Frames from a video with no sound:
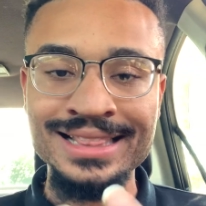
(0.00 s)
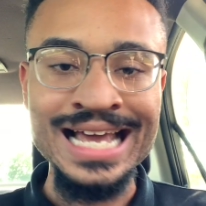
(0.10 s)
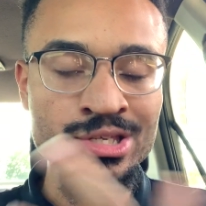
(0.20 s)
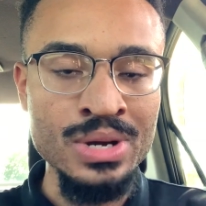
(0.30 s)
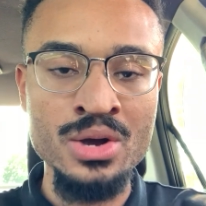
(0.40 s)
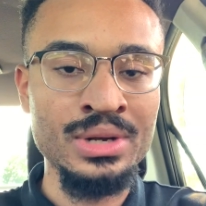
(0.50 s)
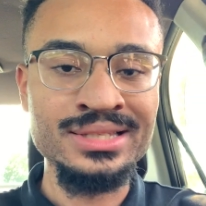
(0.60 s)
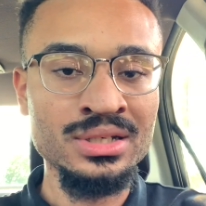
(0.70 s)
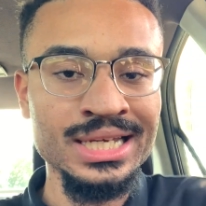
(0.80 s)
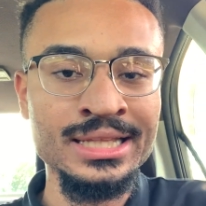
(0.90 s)
That's why I don't like
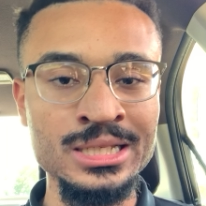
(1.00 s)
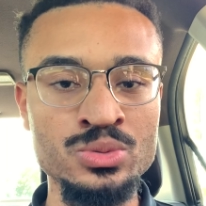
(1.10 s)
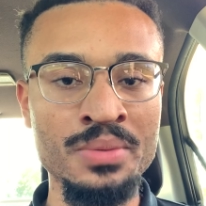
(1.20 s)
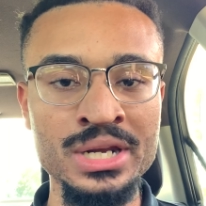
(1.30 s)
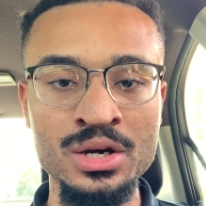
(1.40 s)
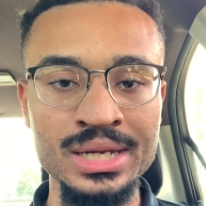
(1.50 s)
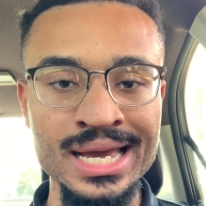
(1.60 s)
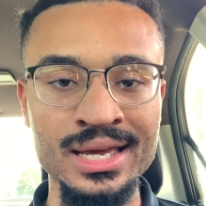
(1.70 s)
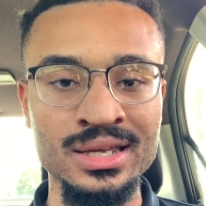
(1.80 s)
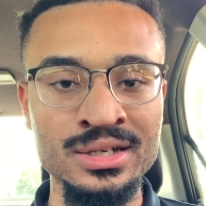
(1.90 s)
to look at these women
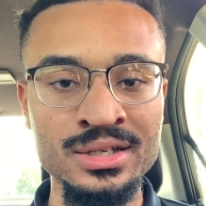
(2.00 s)
online.